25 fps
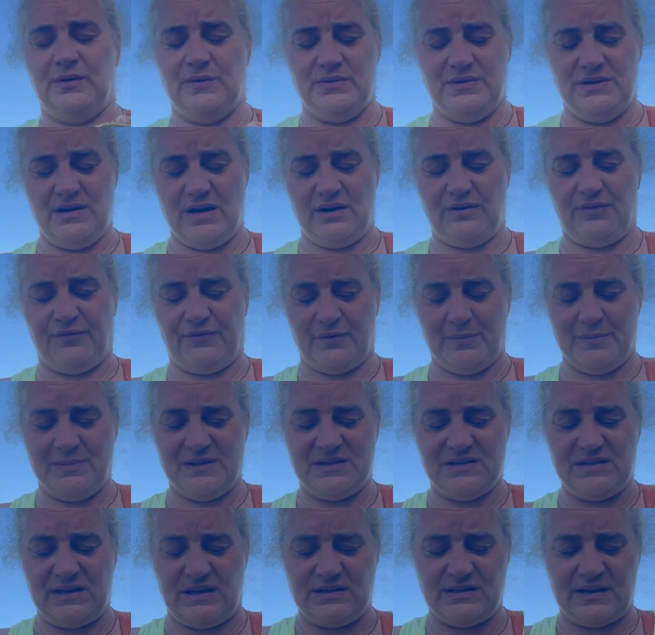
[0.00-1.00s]
knit from the
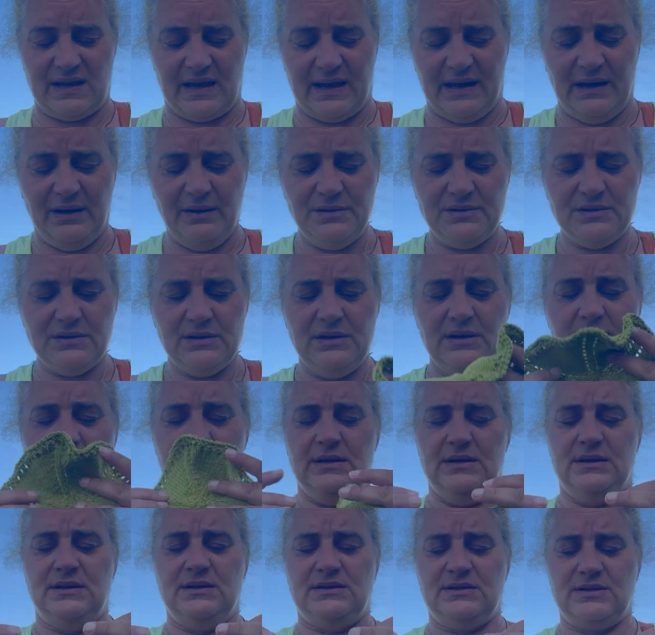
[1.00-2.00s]
center out.
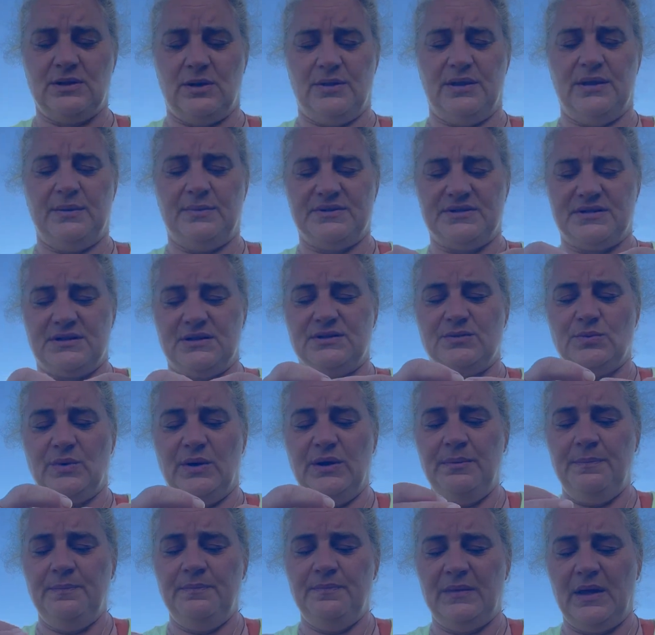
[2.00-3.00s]
So there was this
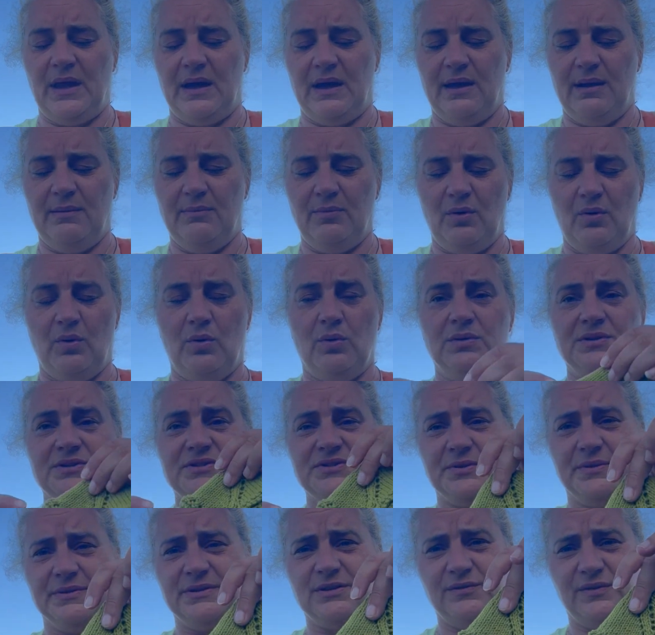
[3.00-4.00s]
one, all
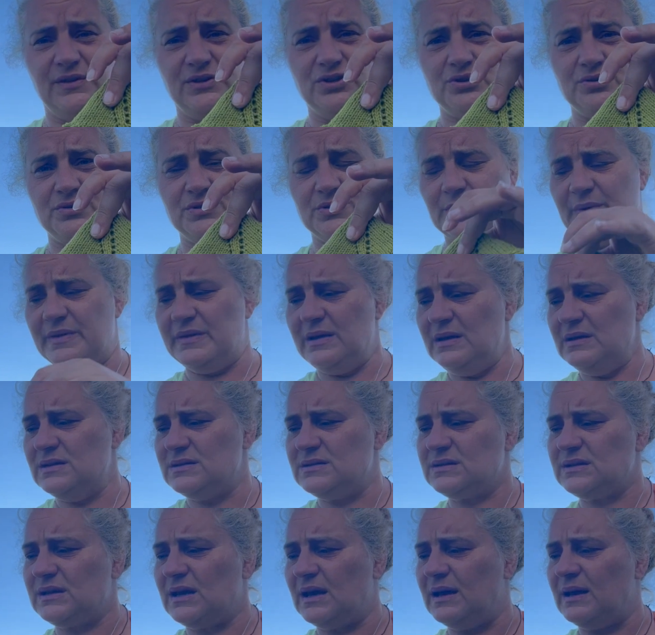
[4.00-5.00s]
sorts of issues with
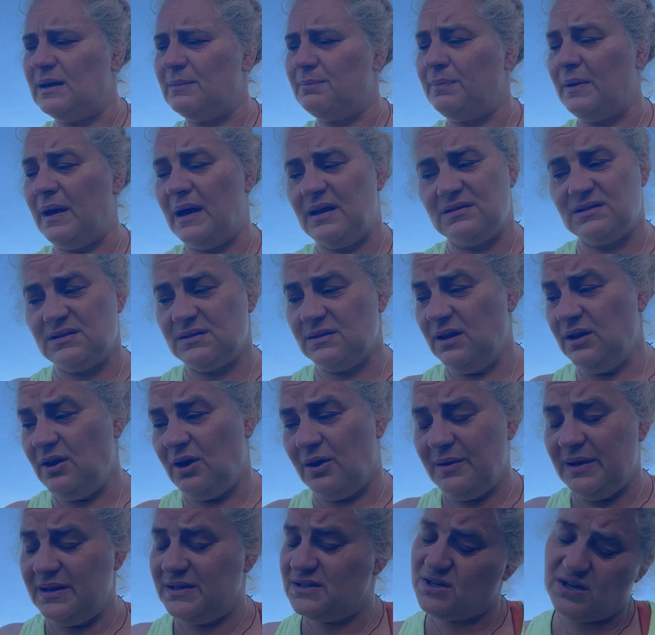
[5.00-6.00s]
it, but you know,
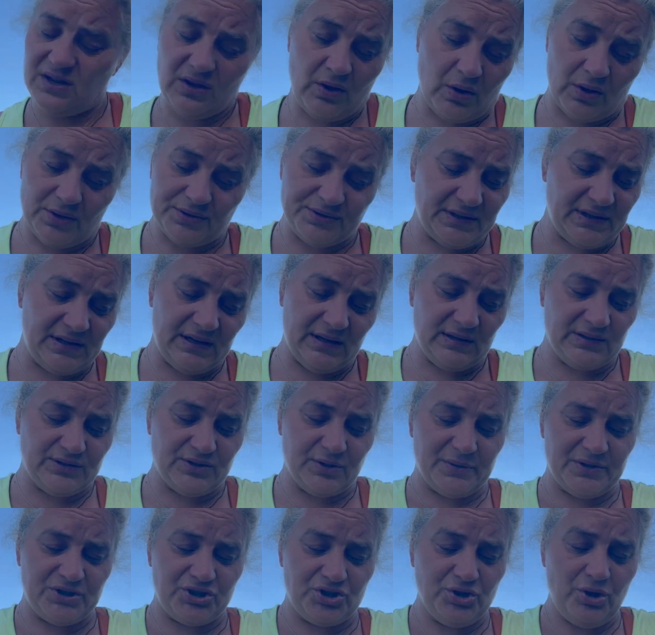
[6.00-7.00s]
it's cotton, it'll do
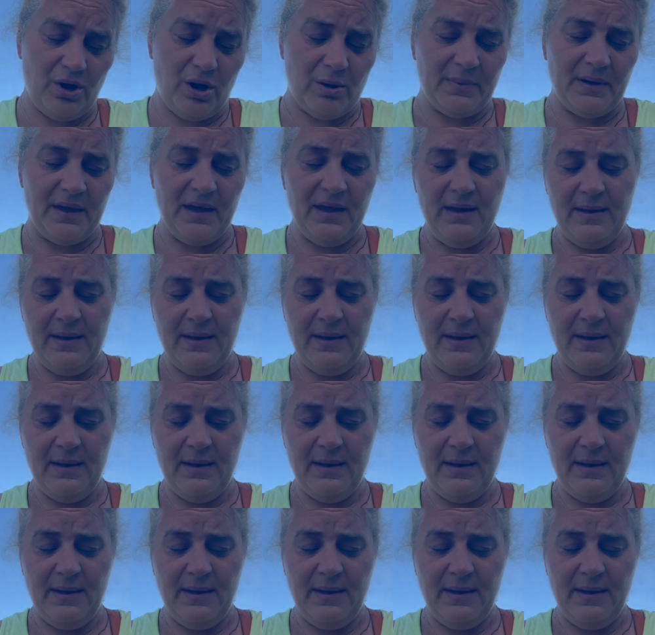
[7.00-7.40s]
its job.